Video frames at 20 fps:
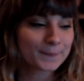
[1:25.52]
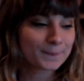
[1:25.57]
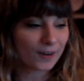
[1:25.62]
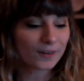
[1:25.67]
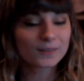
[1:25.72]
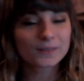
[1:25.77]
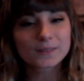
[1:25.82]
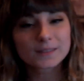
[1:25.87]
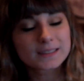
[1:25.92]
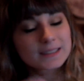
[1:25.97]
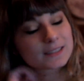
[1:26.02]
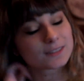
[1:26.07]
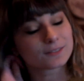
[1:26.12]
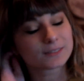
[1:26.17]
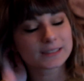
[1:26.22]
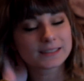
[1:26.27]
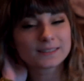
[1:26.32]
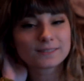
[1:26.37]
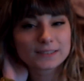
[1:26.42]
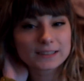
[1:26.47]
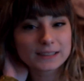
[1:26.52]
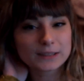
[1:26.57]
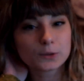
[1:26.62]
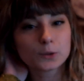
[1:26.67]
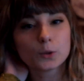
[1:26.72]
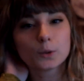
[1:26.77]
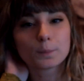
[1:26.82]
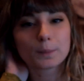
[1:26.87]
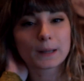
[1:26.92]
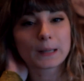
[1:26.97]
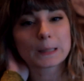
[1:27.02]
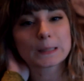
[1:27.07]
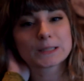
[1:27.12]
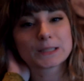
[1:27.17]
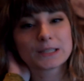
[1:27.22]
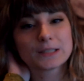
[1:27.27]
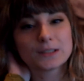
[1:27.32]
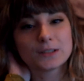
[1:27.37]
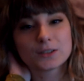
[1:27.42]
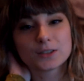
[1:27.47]
Arnold is a really, really cool
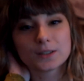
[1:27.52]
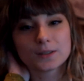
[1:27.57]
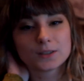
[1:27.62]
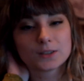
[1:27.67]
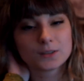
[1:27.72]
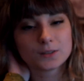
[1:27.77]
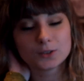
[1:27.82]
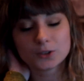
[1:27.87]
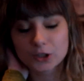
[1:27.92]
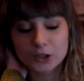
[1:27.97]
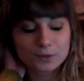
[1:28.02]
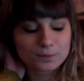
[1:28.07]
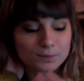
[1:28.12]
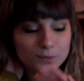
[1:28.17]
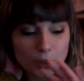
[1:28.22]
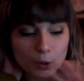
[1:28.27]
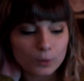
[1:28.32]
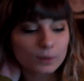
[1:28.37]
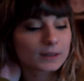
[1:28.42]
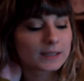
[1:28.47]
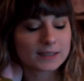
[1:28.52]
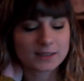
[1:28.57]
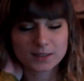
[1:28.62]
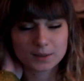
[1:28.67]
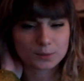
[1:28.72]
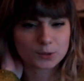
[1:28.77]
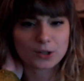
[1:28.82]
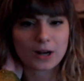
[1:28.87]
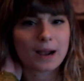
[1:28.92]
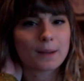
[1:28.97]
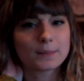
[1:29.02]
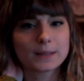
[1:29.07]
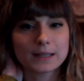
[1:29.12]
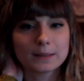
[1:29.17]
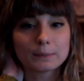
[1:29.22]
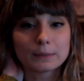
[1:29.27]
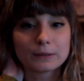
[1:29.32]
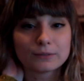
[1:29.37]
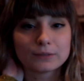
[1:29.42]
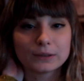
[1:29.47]
person. You should totally subscribe to
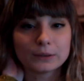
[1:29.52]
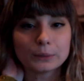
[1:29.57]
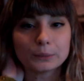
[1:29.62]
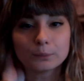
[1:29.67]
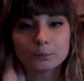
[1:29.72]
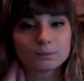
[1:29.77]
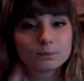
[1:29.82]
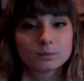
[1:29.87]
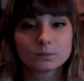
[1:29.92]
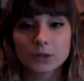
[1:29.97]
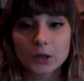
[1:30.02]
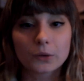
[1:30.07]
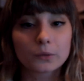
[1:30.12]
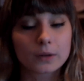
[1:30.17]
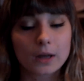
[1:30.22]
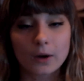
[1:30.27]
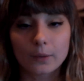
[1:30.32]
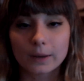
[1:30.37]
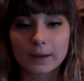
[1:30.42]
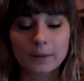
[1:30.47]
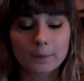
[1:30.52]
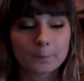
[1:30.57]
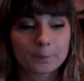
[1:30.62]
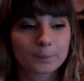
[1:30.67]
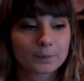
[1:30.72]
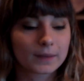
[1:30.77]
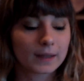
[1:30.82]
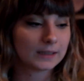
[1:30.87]
him if you don't know him.